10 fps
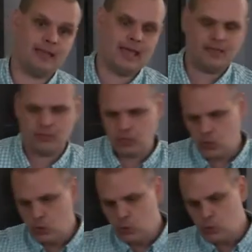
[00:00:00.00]
and the
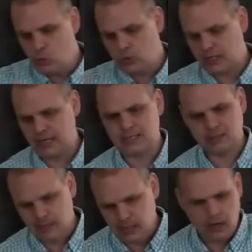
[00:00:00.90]
New
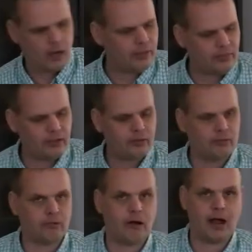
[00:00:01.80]
Testament on the
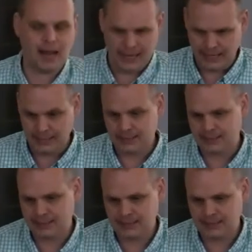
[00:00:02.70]
right.